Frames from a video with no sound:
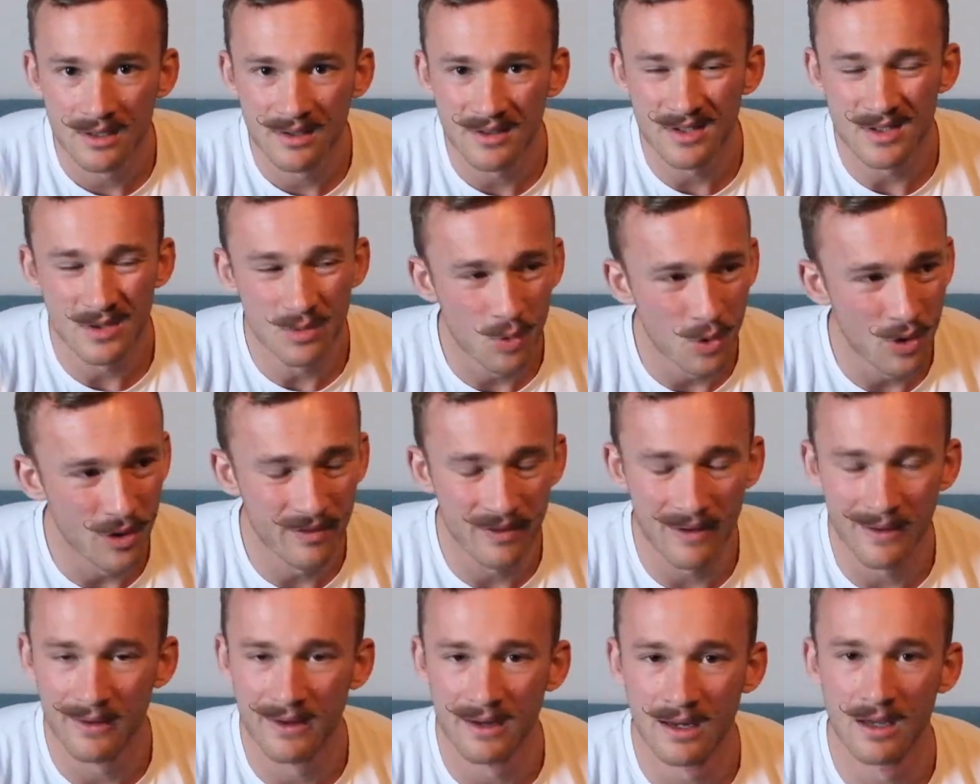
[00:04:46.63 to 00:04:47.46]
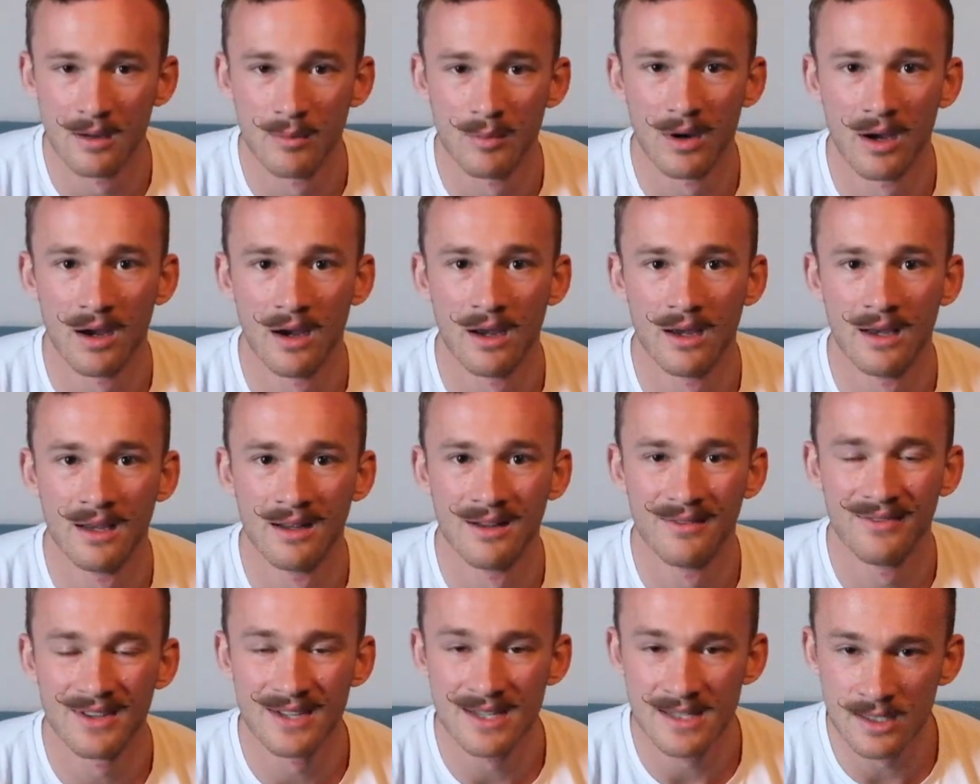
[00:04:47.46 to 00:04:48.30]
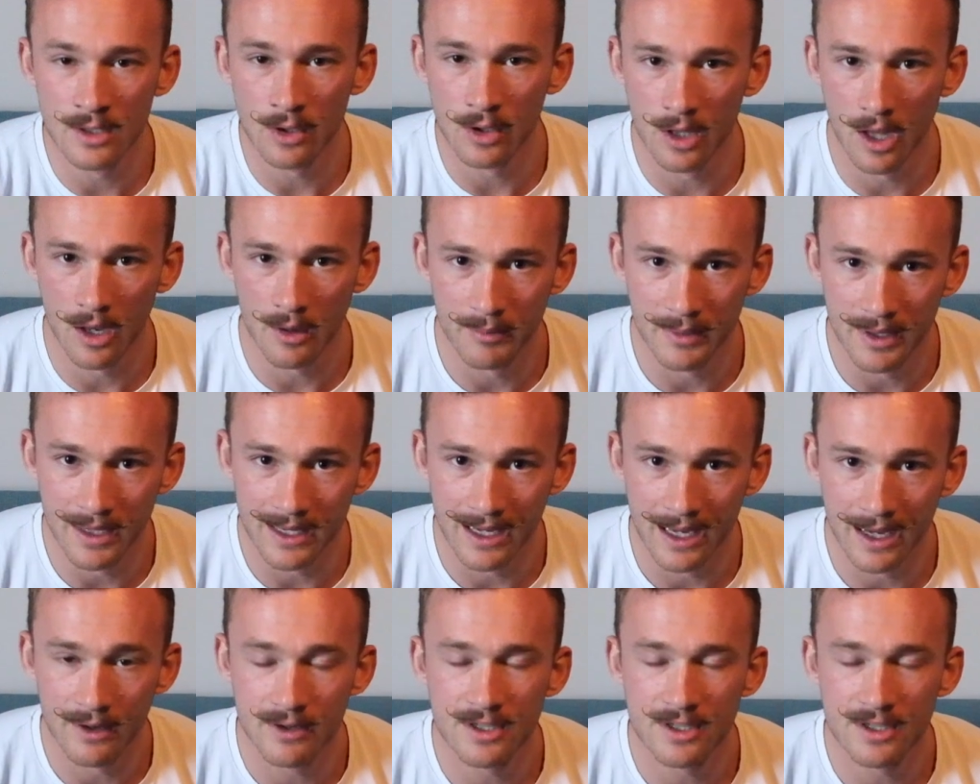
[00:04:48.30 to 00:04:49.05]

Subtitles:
there's a water fountain nearby, this is all on me now,